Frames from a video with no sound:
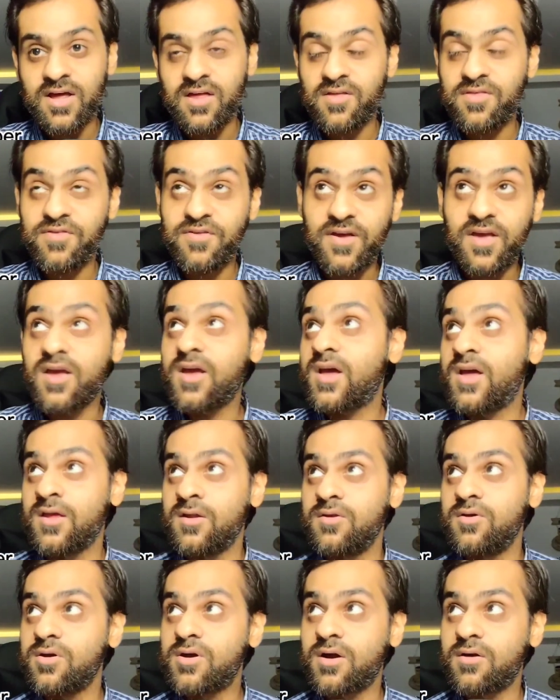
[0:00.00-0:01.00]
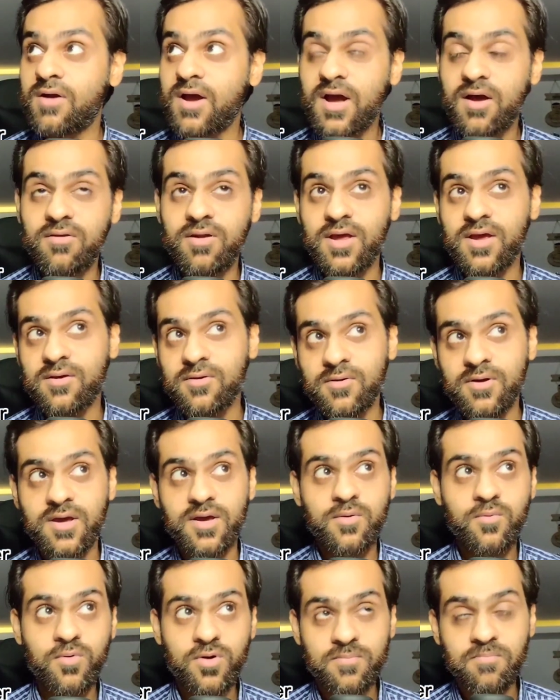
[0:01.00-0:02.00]
think and look around like,
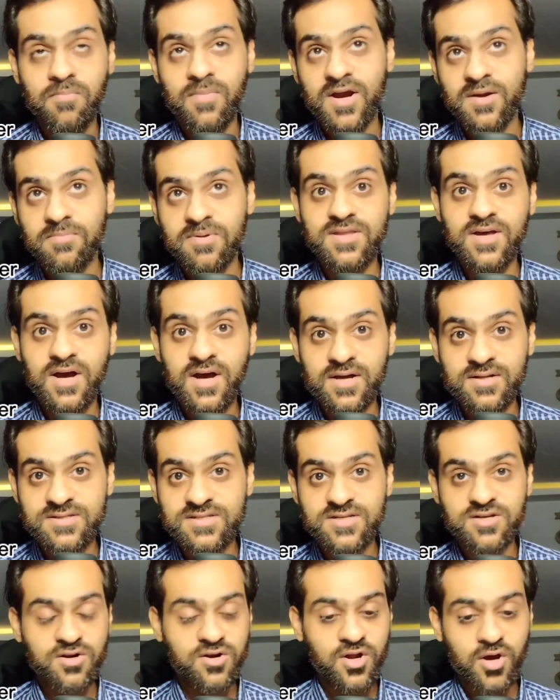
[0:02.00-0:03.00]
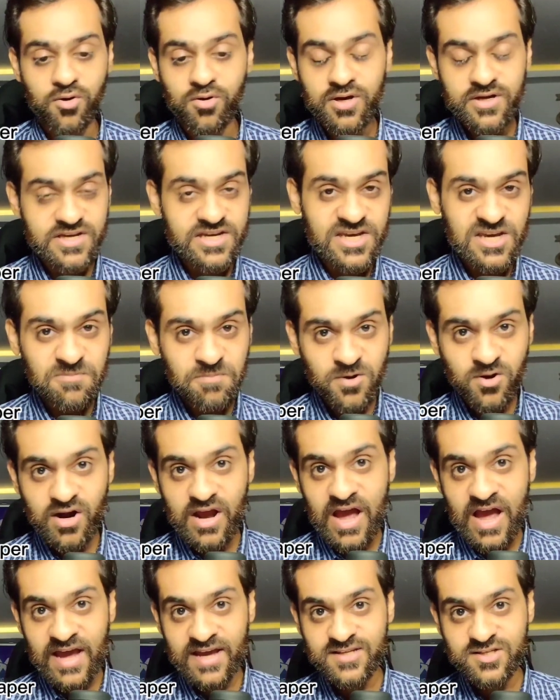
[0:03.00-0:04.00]
okay, what might be the answer. No, keep your
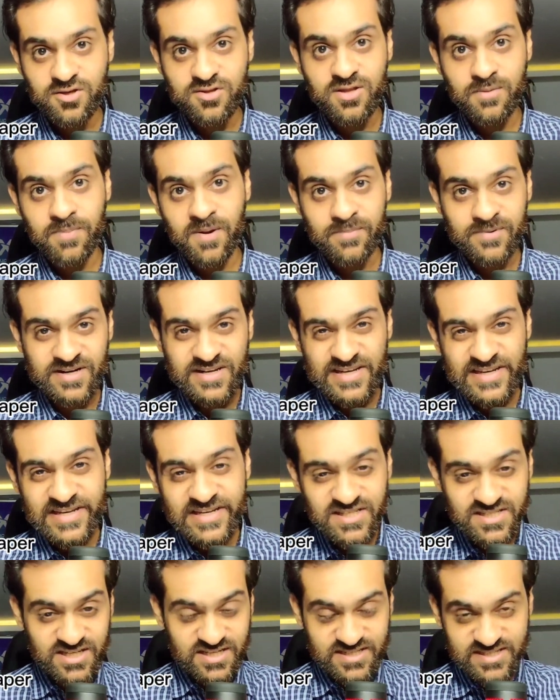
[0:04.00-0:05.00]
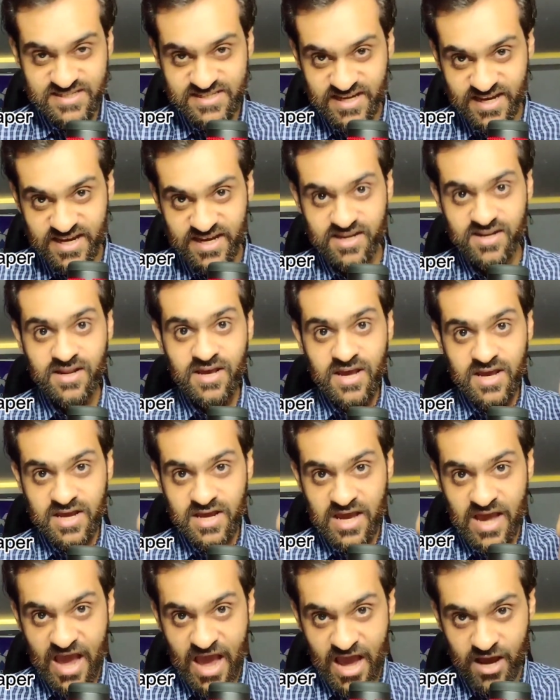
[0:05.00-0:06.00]
eyes on the paper. Each second
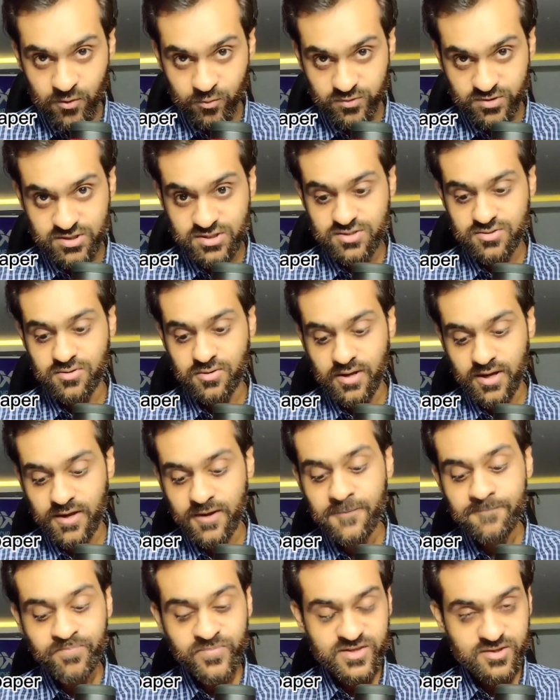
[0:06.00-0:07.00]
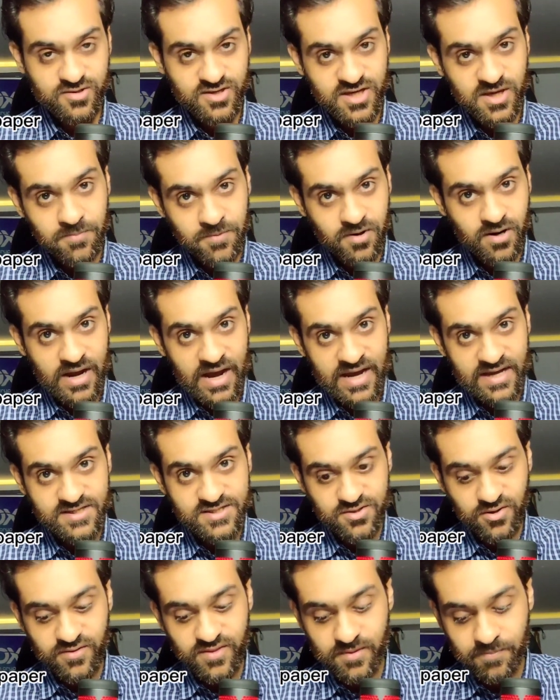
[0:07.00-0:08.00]
counts. Okay, so keep your
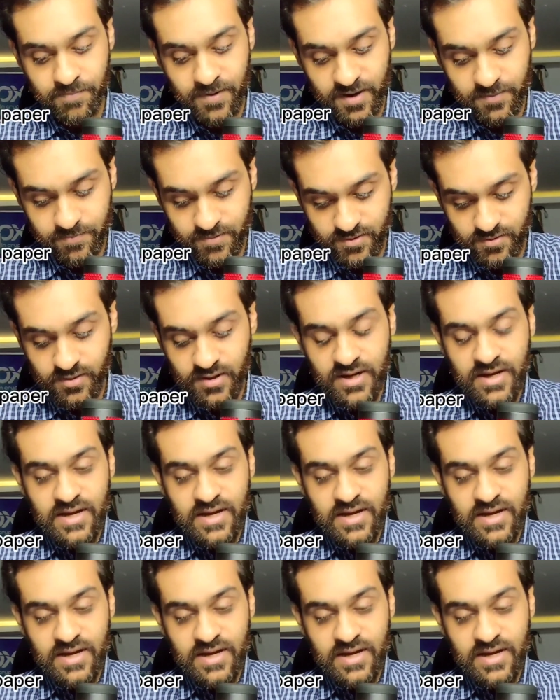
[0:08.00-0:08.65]
eyes on the paper.